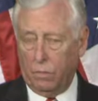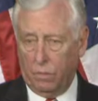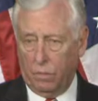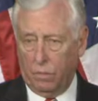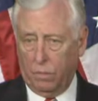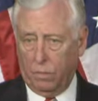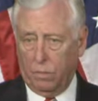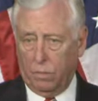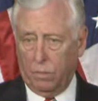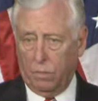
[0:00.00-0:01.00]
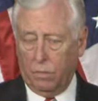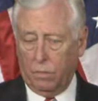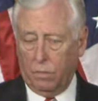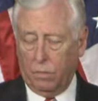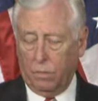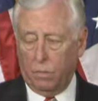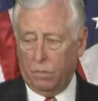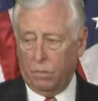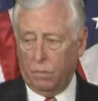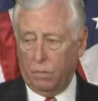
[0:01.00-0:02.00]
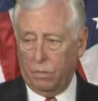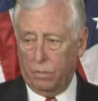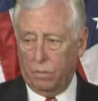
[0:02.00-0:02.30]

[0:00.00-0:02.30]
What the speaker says: (not speaking)